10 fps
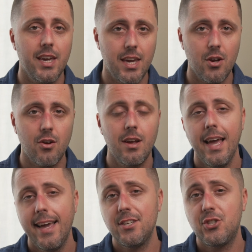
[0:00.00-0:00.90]
here
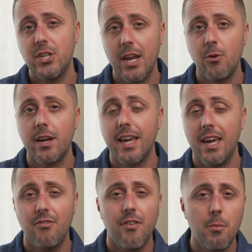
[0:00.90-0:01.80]
is January
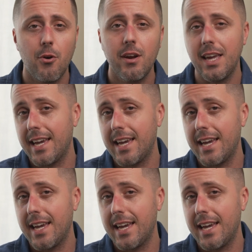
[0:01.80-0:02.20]
and February.